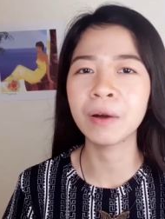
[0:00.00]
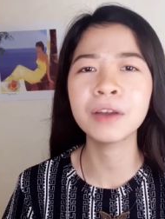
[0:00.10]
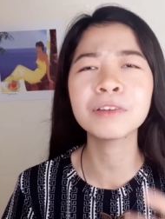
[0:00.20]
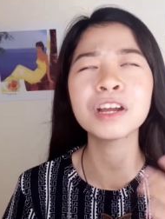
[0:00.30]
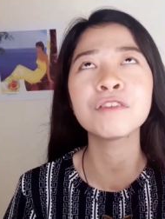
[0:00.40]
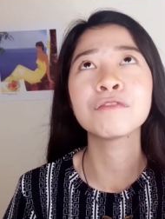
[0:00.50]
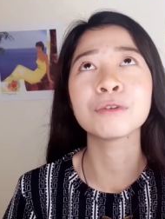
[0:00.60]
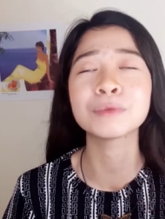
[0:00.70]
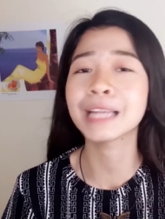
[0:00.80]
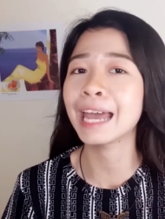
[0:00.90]
I don't care if
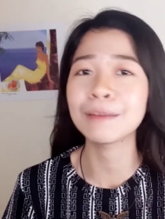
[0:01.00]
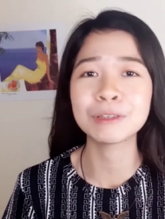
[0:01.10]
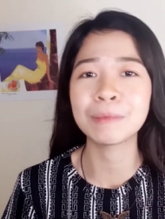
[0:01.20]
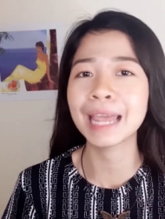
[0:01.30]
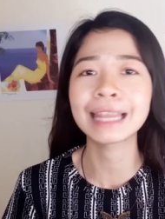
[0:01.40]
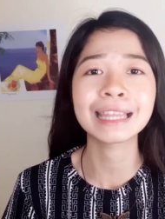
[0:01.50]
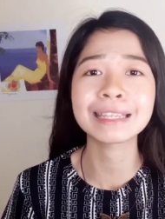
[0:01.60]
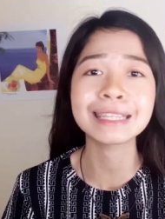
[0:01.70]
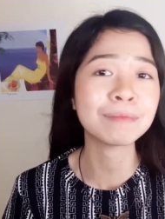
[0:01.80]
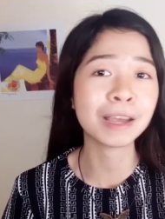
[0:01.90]
those will add up to my
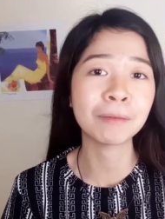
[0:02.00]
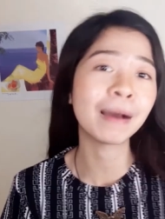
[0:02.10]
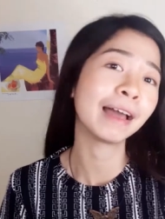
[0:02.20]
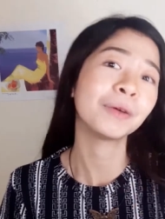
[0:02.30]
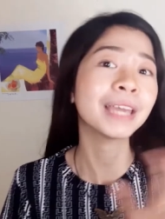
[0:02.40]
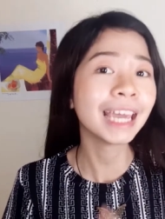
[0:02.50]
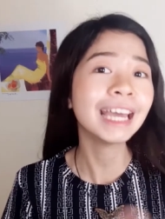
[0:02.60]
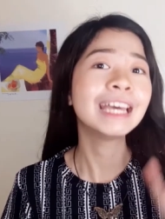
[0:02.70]
endless T B R pile, okay?